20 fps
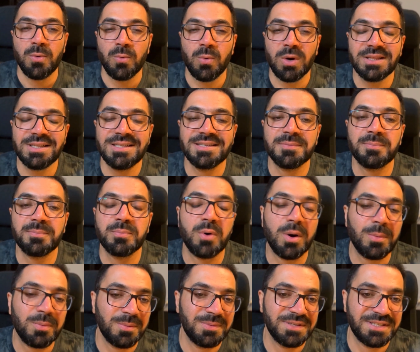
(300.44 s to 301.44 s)
What is a
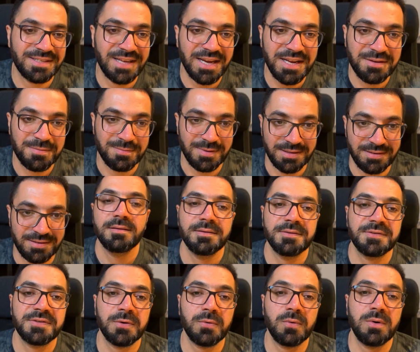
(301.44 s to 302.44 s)
problem statement?
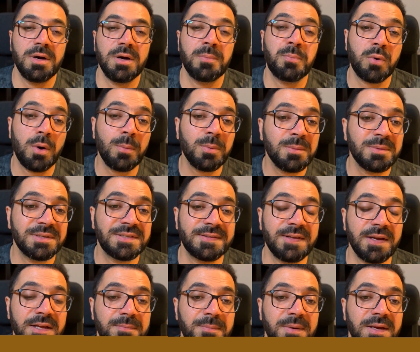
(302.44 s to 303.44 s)
So, a problem
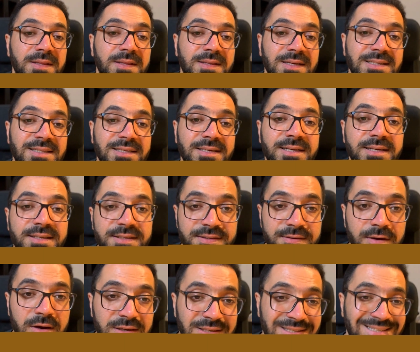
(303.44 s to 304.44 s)
statement is a
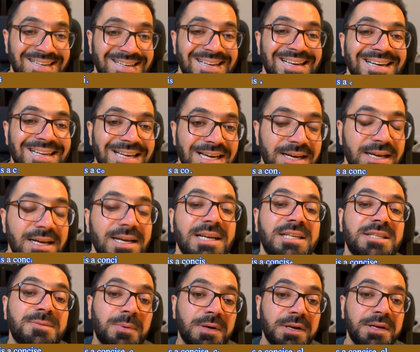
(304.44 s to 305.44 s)
concise, clear
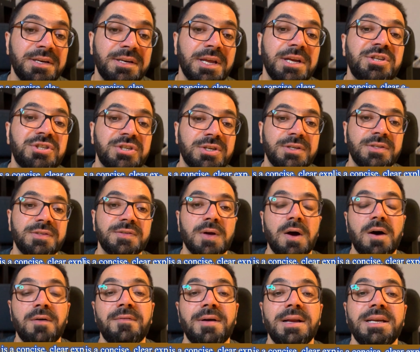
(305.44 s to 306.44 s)
explanation
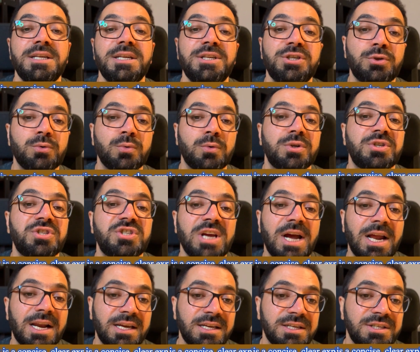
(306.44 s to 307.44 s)
of an issue or
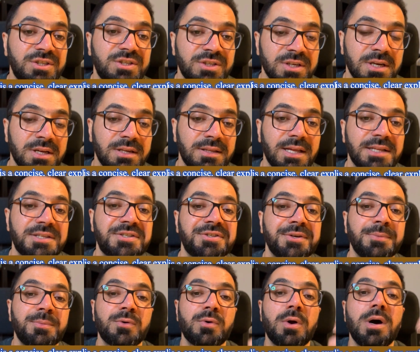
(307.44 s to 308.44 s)
challenge that
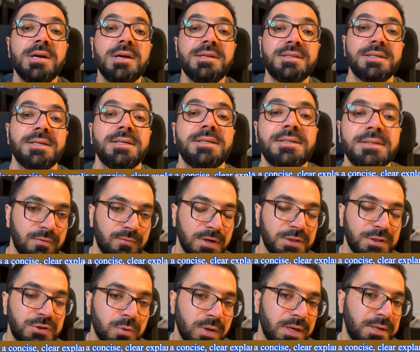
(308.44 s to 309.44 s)
summarizes
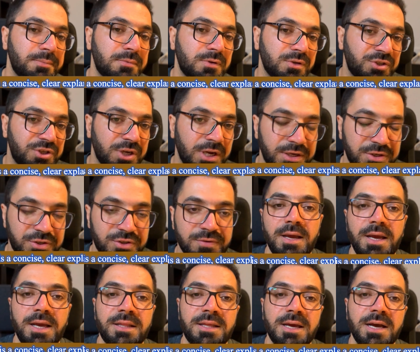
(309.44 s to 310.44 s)
what you aim to change.
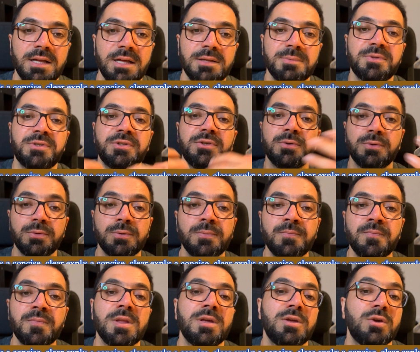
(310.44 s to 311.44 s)
It helps you,
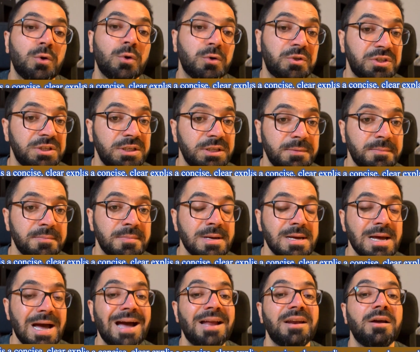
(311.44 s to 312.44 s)
your team,
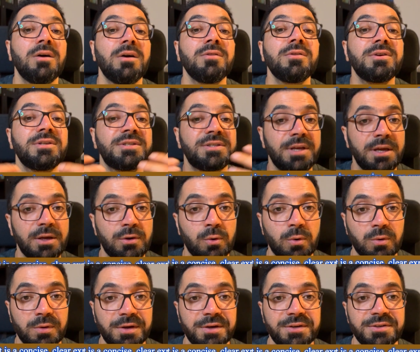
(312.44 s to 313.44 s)
and other
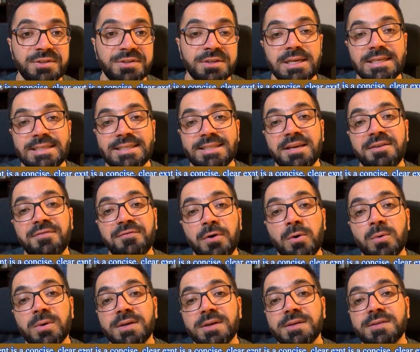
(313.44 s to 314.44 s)
stakeholders stay
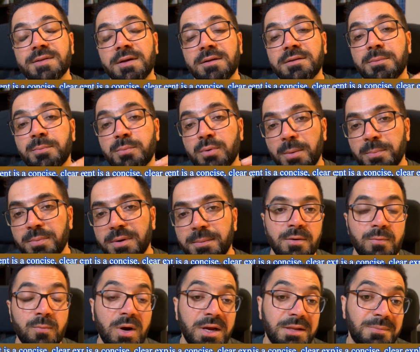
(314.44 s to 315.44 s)
focused on the problem,
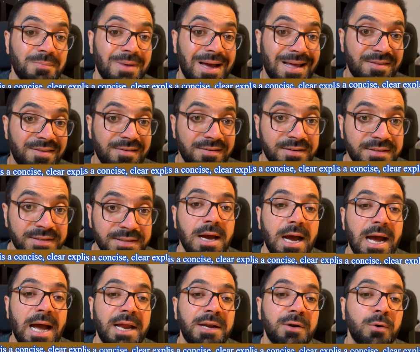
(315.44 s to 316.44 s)
why it matters,
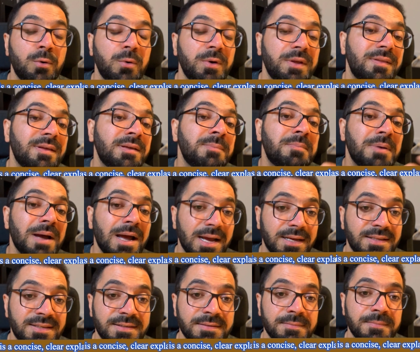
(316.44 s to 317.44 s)
and who it
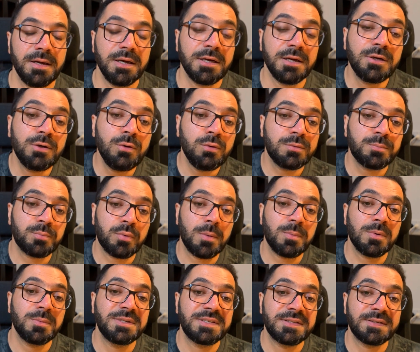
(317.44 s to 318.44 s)
impacts. A good
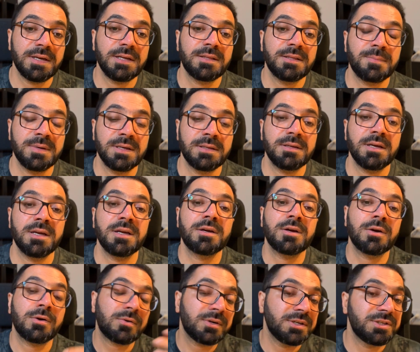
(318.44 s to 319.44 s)
problem statement
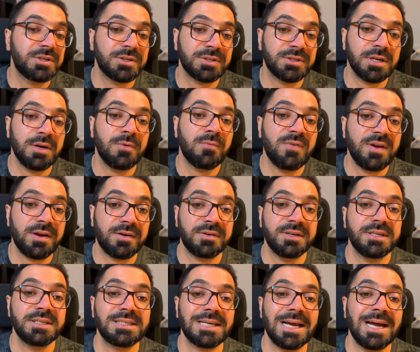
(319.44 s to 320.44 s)
encourages
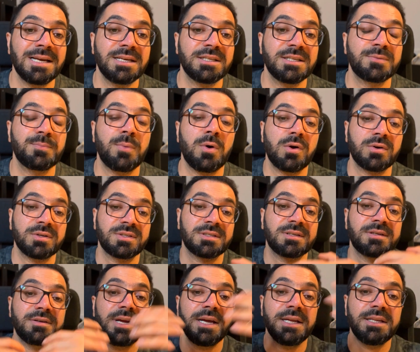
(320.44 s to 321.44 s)
awareness and sparks
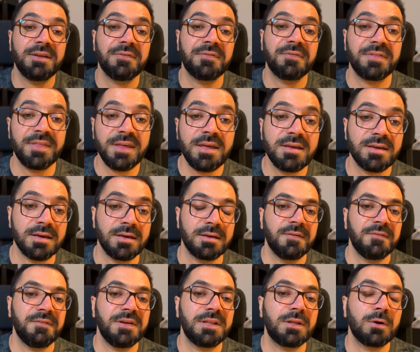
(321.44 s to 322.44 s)
creative thinking
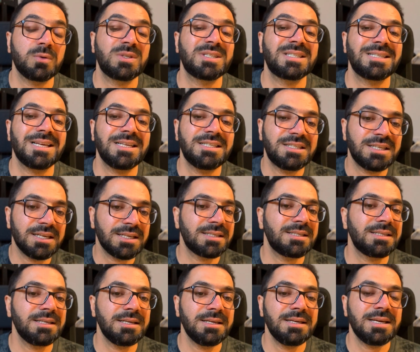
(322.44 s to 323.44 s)
without
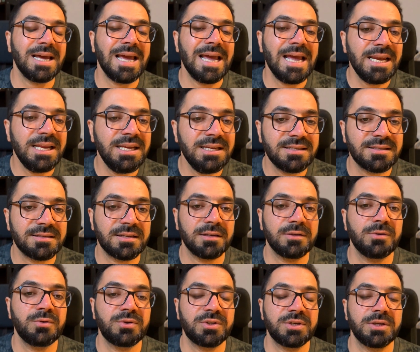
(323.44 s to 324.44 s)
suggesting any
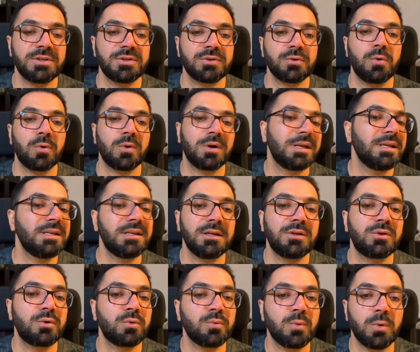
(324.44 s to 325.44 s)
solutions or
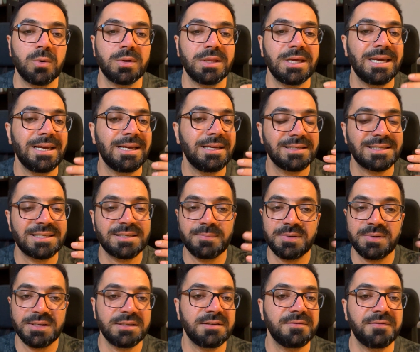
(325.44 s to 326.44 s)
leading toward a
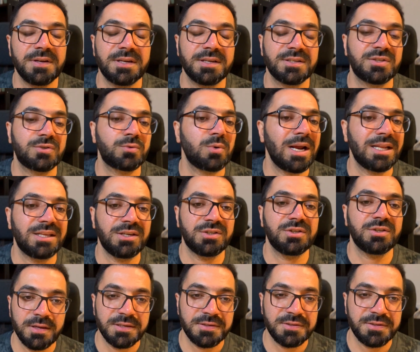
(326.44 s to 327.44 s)
specific
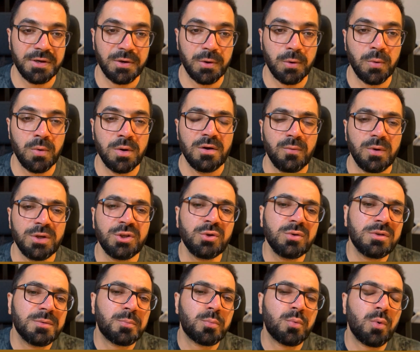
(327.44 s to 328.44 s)
strategy. So, what
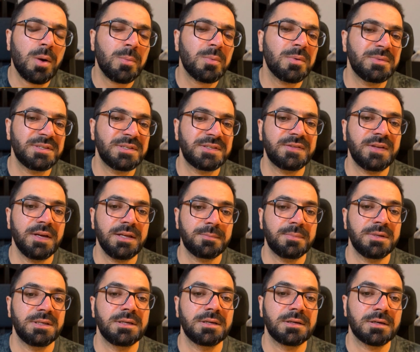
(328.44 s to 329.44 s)
should a problem
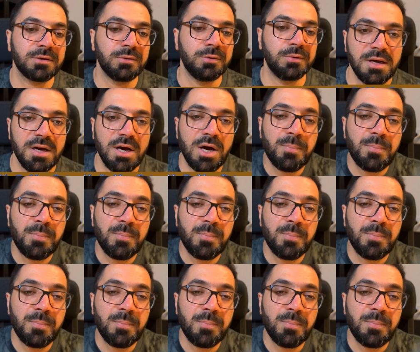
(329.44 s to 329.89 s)
statement include?